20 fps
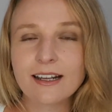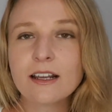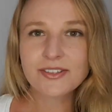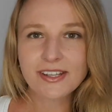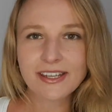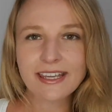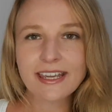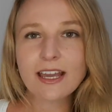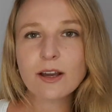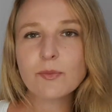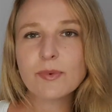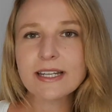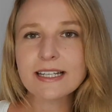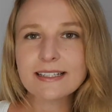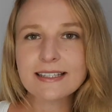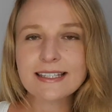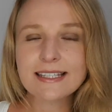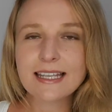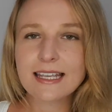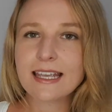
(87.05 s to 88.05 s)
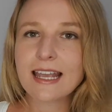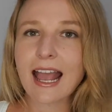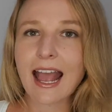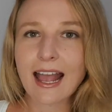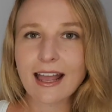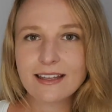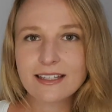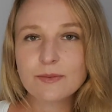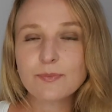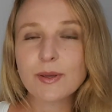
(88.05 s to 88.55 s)
So here we can see
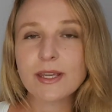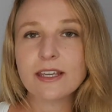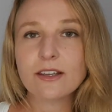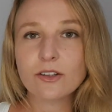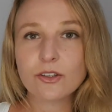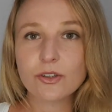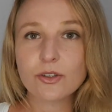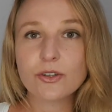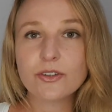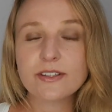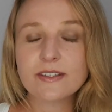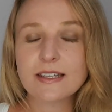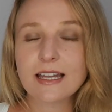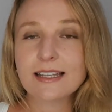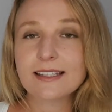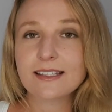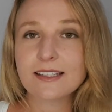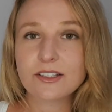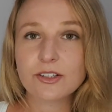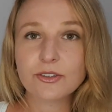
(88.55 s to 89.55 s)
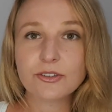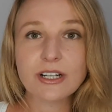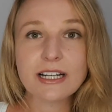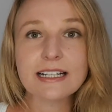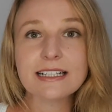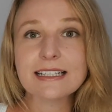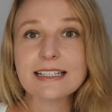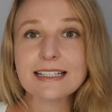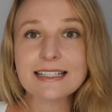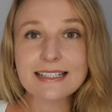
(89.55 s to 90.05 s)
as being used as a direct